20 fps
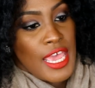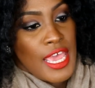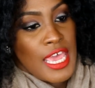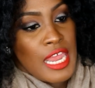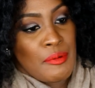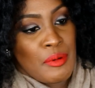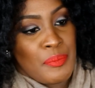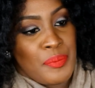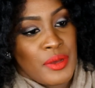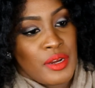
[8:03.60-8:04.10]

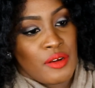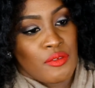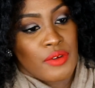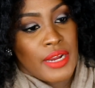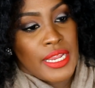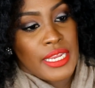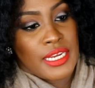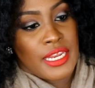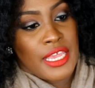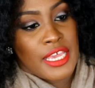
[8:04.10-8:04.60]
And I'm going to put it
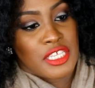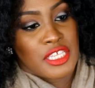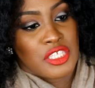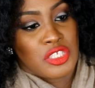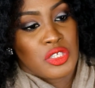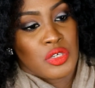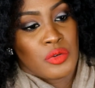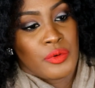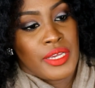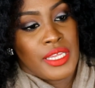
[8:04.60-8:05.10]
right
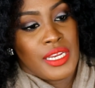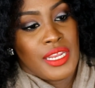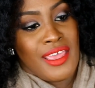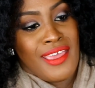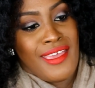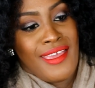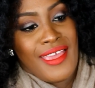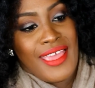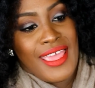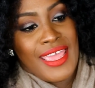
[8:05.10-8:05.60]
next to it.
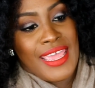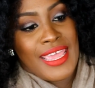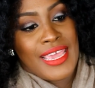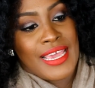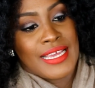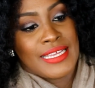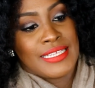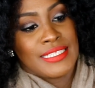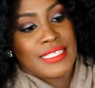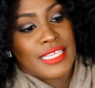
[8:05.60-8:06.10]

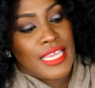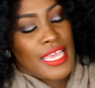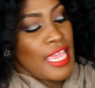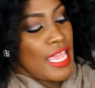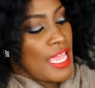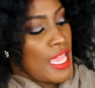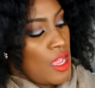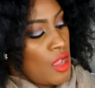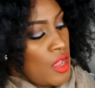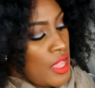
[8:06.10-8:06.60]
And
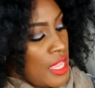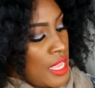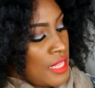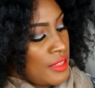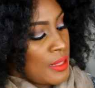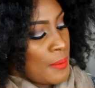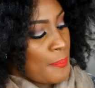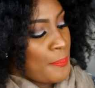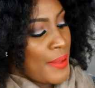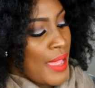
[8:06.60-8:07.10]

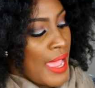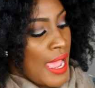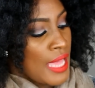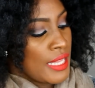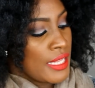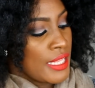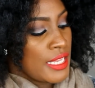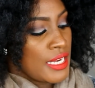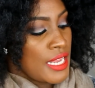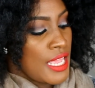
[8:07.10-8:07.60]
in the
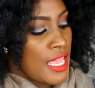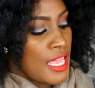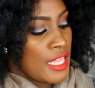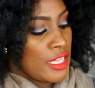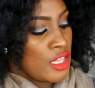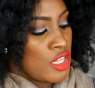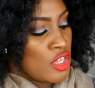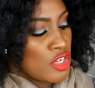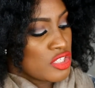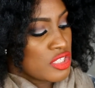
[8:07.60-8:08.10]
palette,
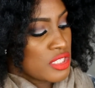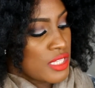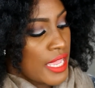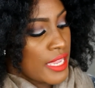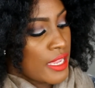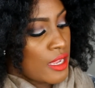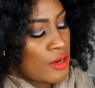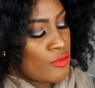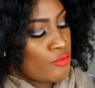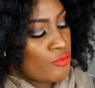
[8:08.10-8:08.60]
it looks
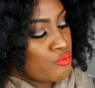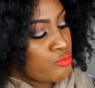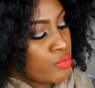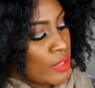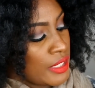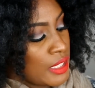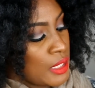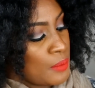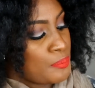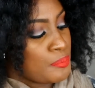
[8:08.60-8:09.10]
like a
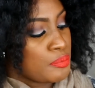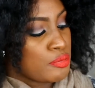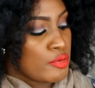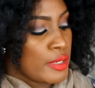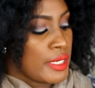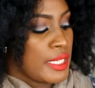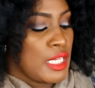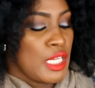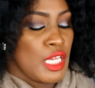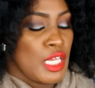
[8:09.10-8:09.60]
really
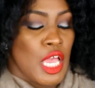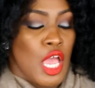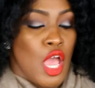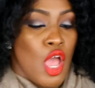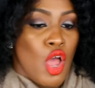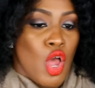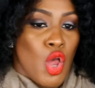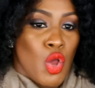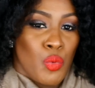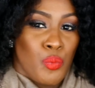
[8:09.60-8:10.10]
pretty
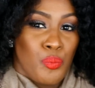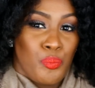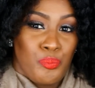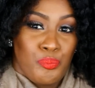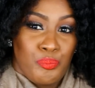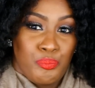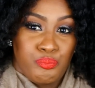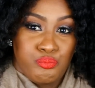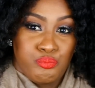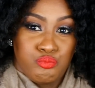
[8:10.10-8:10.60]

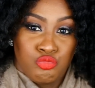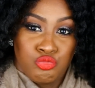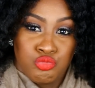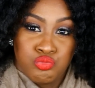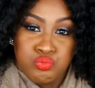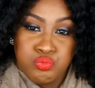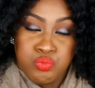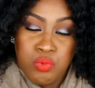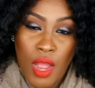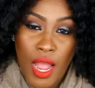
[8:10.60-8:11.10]

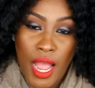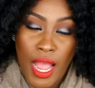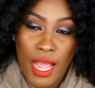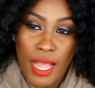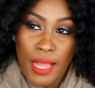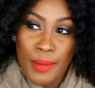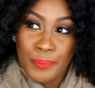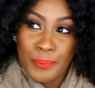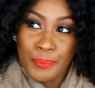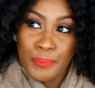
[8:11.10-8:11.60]

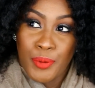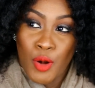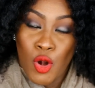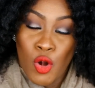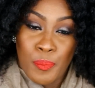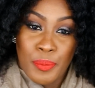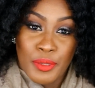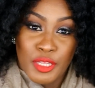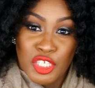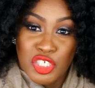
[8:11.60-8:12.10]
uh,
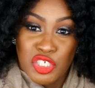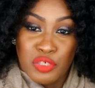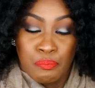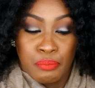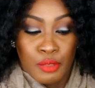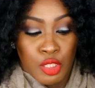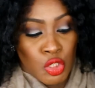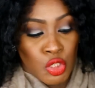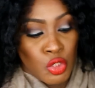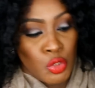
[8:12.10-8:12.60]

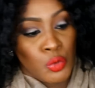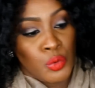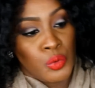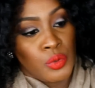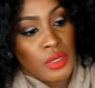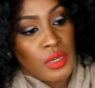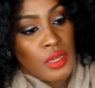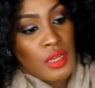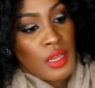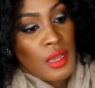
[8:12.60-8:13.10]
purplish
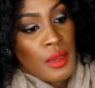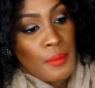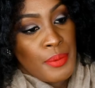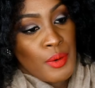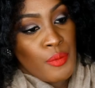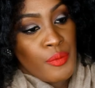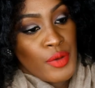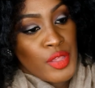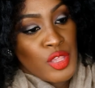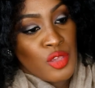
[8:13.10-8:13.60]
blue.
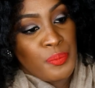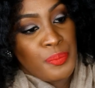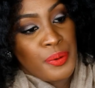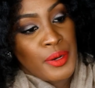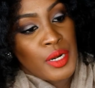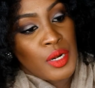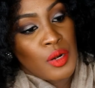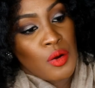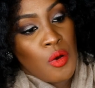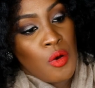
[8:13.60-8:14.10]
But when you
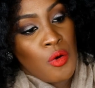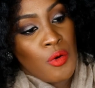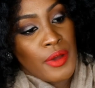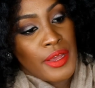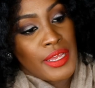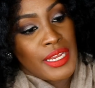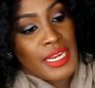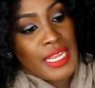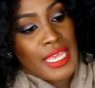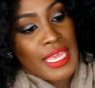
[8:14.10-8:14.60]
put it
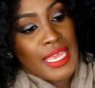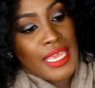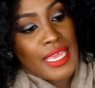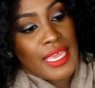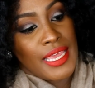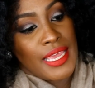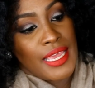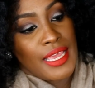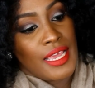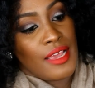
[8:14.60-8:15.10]
on,
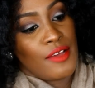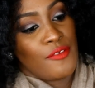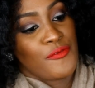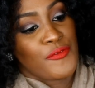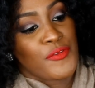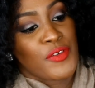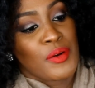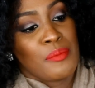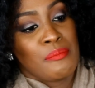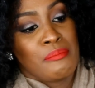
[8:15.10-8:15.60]

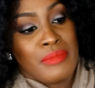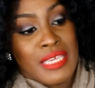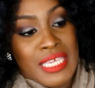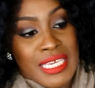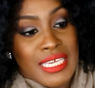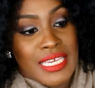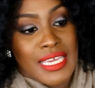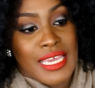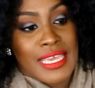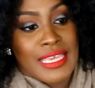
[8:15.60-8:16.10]
for
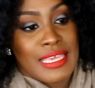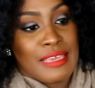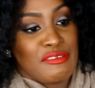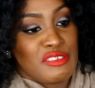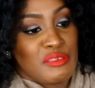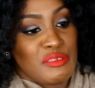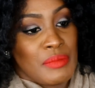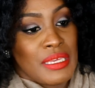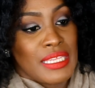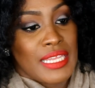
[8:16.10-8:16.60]
me, it
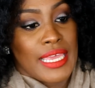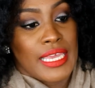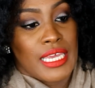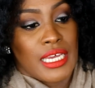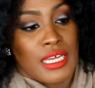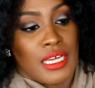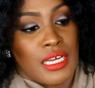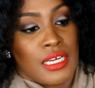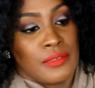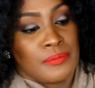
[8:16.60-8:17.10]
gives me like
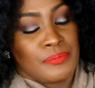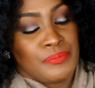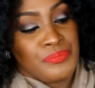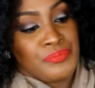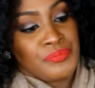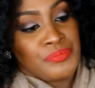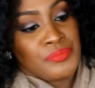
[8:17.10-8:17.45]
a,